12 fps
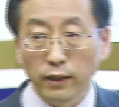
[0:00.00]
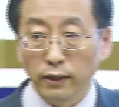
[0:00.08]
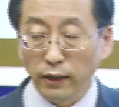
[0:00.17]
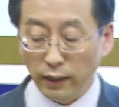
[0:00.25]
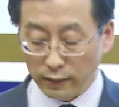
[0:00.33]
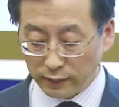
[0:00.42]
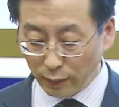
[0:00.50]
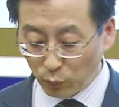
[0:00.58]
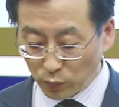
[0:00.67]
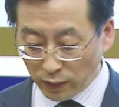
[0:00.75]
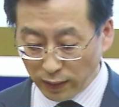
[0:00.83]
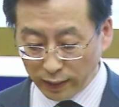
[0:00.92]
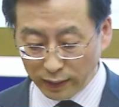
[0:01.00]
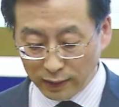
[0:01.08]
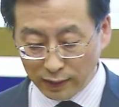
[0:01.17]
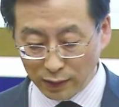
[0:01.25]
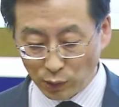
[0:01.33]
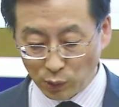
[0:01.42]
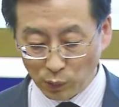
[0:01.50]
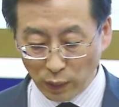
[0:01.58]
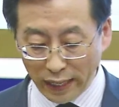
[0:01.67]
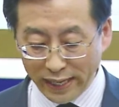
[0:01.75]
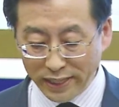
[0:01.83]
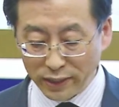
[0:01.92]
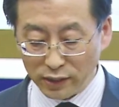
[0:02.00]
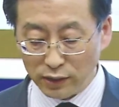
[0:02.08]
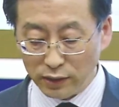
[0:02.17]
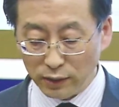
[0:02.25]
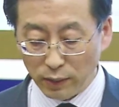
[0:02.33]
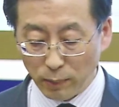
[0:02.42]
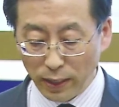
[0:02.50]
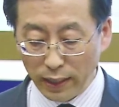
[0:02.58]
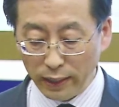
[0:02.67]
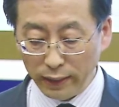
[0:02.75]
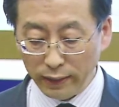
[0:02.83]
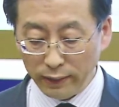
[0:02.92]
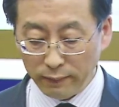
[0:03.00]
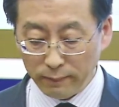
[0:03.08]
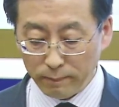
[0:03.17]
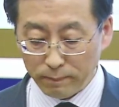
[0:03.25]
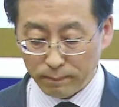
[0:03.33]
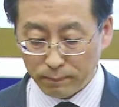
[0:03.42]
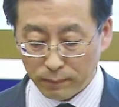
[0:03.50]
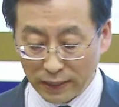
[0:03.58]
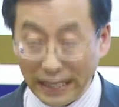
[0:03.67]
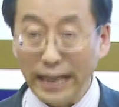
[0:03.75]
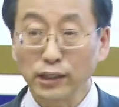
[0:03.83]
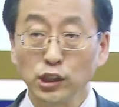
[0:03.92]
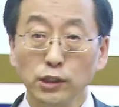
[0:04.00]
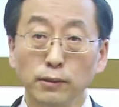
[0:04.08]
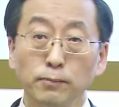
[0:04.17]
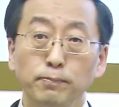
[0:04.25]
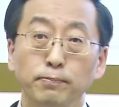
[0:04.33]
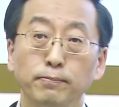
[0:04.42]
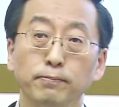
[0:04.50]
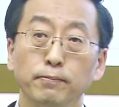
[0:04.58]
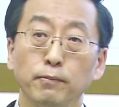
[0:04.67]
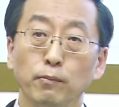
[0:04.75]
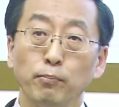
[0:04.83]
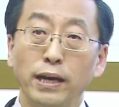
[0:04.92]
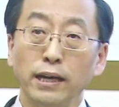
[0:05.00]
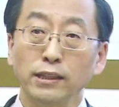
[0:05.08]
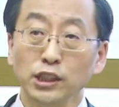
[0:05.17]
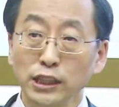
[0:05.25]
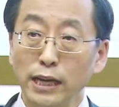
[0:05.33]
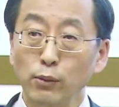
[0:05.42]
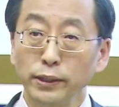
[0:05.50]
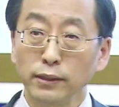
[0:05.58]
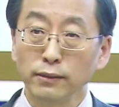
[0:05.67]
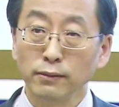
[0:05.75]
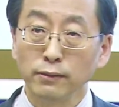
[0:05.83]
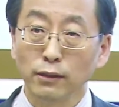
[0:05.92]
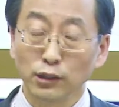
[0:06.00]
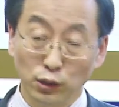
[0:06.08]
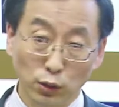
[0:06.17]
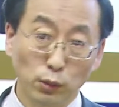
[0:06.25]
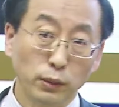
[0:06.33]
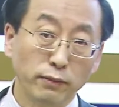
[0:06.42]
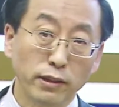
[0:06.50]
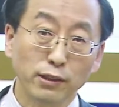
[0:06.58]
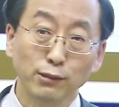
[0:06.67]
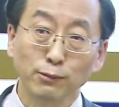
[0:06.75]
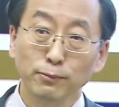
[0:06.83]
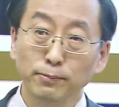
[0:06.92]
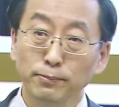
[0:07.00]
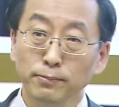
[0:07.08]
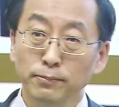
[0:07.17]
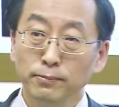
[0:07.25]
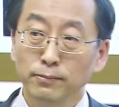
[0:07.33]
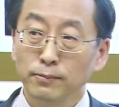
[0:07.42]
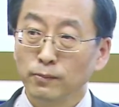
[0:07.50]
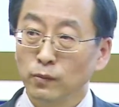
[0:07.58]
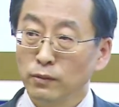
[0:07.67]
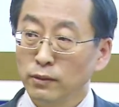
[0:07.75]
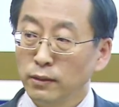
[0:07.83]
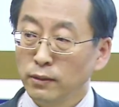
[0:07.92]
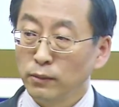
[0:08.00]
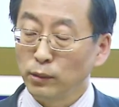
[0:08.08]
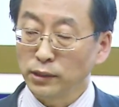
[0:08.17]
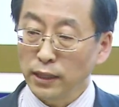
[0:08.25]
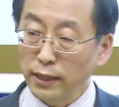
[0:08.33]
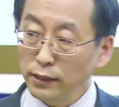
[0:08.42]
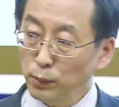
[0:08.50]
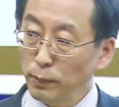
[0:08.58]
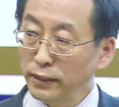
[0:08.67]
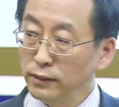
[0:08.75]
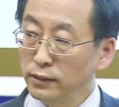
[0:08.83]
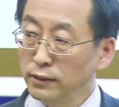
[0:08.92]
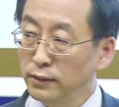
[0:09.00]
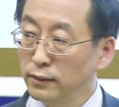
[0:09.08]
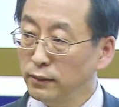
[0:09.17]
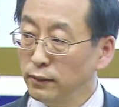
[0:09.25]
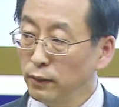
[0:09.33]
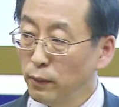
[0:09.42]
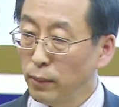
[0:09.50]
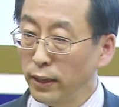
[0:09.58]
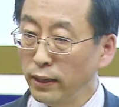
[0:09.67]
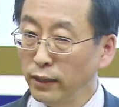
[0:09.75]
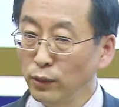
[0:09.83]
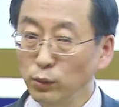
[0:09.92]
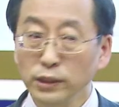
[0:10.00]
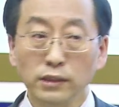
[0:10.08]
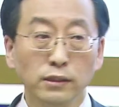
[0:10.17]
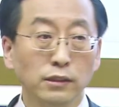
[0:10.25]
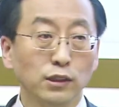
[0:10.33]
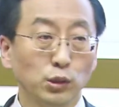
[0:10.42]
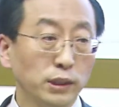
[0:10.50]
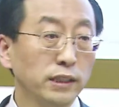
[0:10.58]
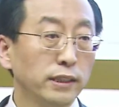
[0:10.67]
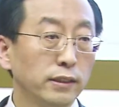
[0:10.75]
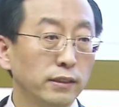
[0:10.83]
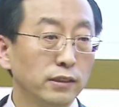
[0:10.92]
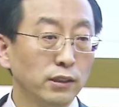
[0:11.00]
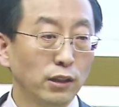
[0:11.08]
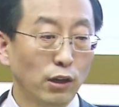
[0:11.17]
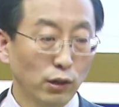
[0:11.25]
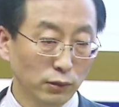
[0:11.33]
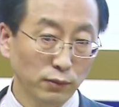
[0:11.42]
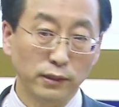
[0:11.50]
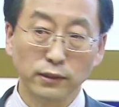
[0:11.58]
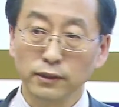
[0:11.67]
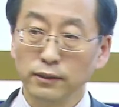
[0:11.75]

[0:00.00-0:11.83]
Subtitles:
And I would like to end my lecture by sharing a story with you. Because I spent my research training in Oxford.